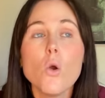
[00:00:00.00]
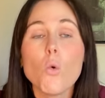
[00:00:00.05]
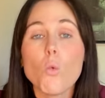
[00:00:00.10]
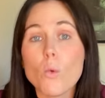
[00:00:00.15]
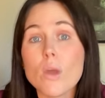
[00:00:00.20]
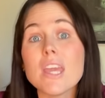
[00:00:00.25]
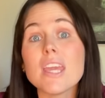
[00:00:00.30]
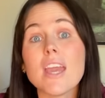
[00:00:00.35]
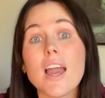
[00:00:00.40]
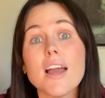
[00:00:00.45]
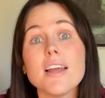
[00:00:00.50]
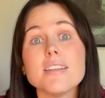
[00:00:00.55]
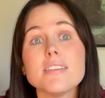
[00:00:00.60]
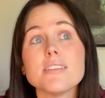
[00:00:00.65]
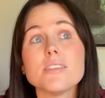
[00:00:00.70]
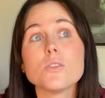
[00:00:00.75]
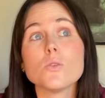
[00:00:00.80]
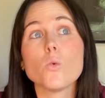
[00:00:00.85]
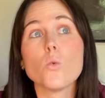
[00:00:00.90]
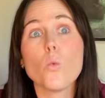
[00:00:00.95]

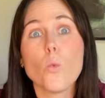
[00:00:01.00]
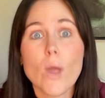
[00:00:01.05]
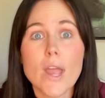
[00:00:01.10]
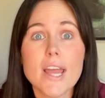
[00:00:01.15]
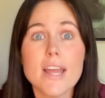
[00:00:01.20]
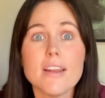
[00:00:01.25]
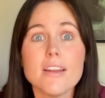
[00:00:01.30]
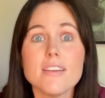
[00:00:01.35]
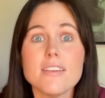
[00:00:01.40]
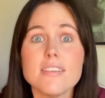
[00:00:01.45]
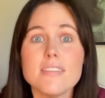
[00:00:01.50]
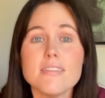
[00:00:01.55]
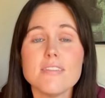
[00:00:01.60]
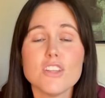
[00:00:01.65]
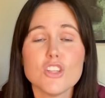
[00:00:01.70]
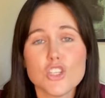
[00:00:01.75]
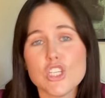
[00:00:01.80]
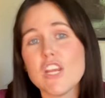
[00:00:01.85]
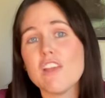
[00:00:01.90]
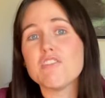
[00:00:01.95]
weekends when
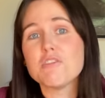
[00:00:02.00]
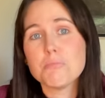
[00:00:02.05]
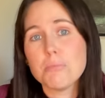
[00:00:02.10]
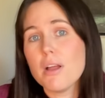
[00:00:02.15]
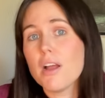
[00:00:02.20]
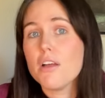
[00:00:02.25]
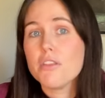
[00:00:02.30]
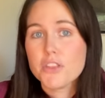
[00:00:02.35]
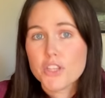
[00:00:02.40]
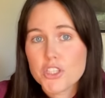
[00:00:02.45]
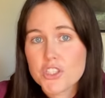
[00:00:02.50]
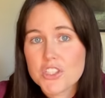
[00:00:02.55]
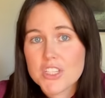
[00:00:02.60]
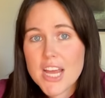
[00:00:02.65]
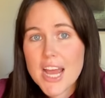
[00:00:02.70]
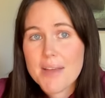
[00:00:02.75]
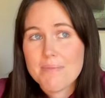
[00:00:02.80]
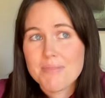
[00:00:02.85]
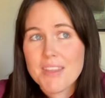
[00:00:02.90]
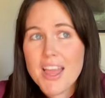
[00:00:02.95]
the Chiefs play on Thursday.